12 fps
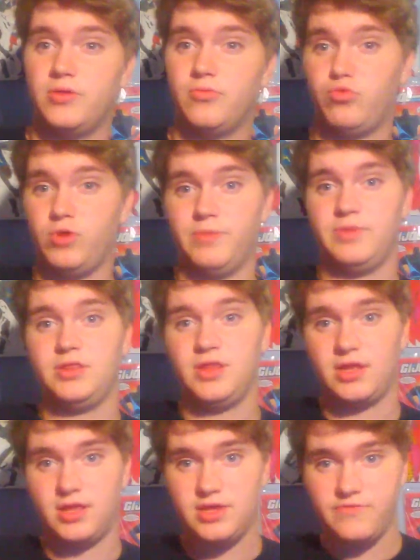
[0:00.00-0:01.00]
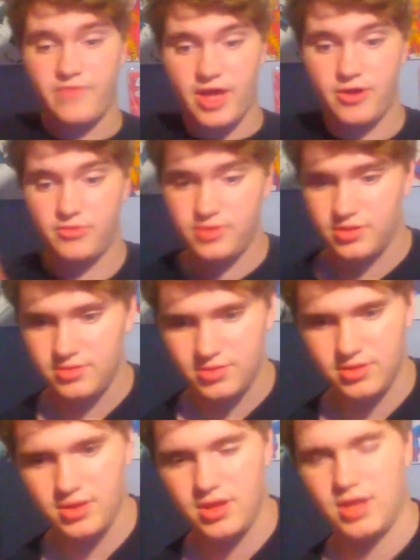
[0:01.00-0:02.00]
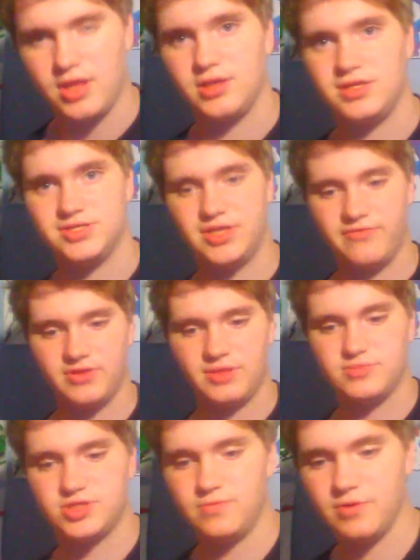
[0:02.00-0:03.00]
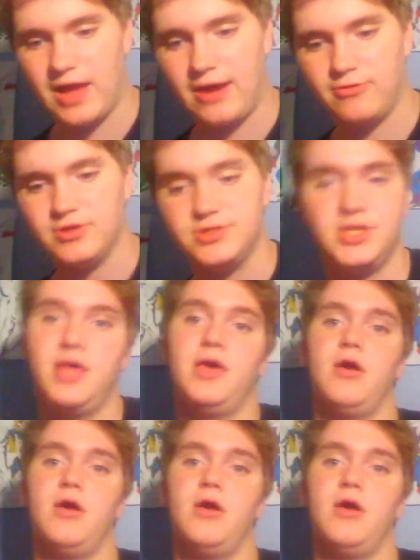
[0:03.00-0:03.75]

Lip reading: women that he found, and he's giving them superpowers.